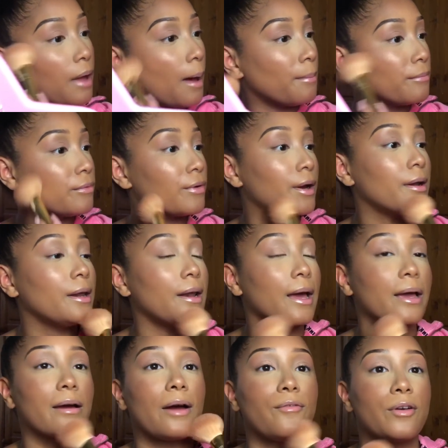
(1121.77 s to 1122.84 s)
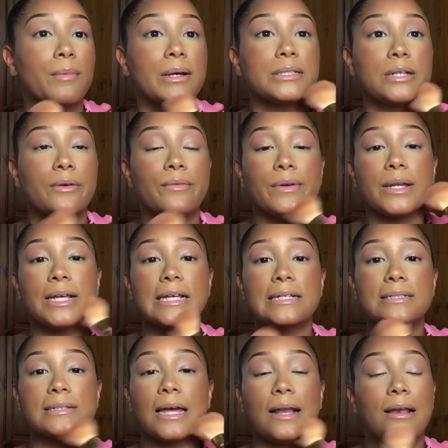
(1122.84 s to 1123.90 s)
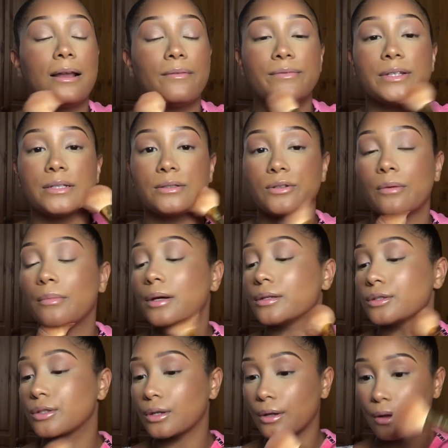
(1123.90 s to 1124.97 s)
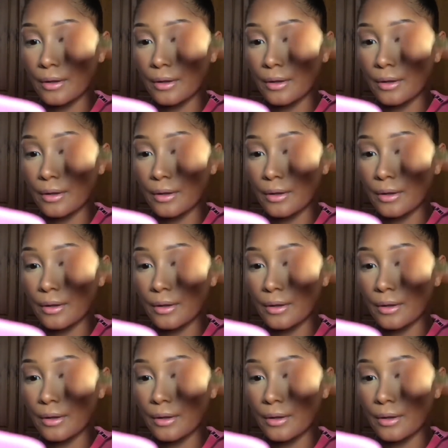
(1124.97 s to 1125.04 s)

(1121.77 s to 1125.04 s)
I'm really like covering myself in this. I love this so much.